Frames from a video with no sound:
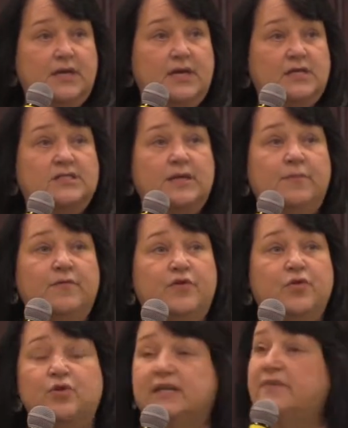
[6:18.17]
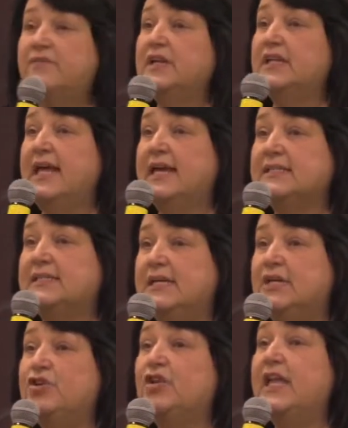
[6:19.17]
Some of you are leaving a legacy
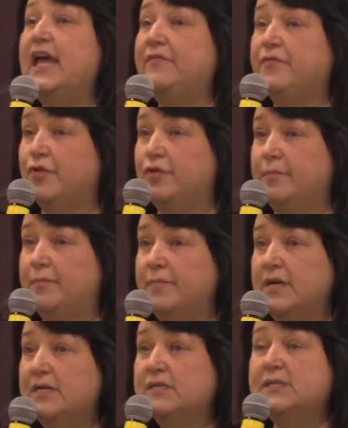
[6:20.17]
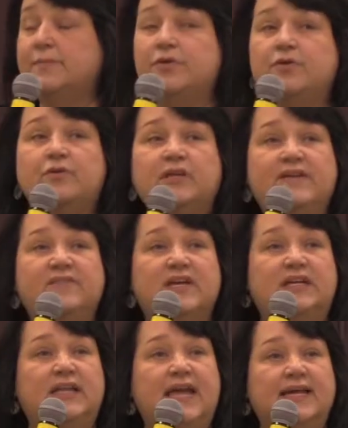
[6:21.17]
in your life group. Some of you are leaving a
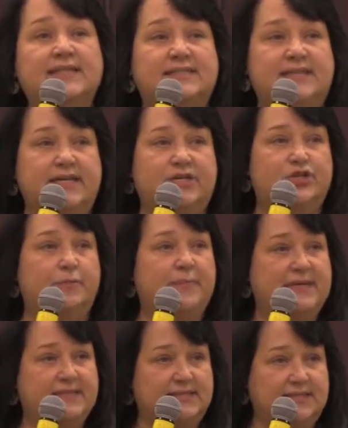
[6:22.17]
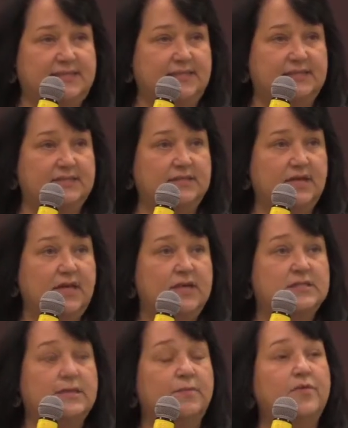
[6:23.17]
legacy at your businesses.
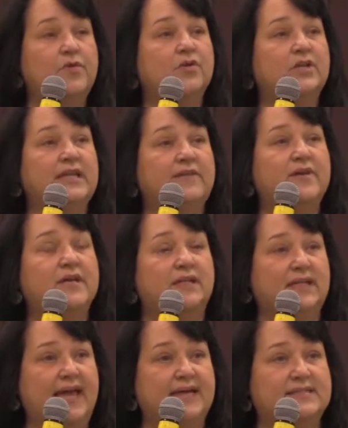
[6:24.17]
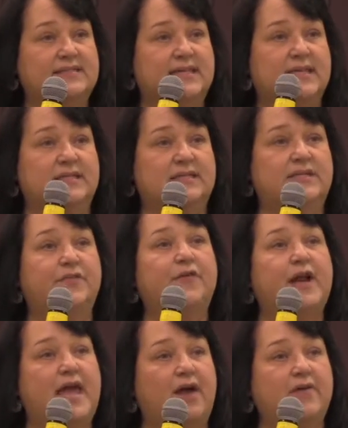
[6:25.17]
Some of you are leaving a legacy in the
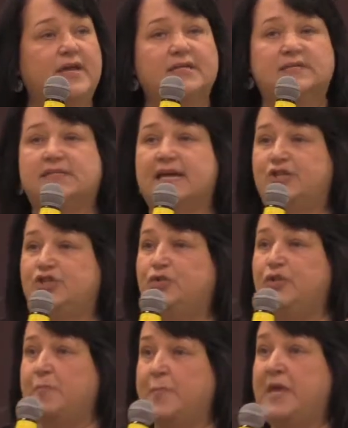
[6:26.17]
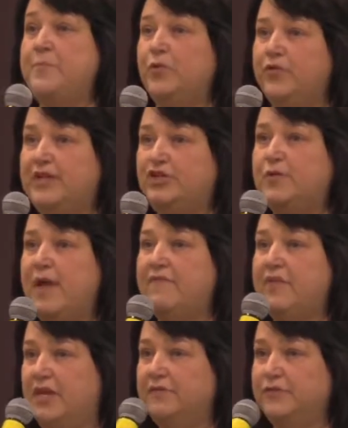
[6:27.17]
different areas the people that you have
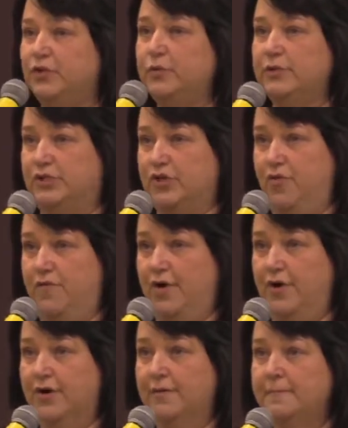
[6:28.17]
influence over.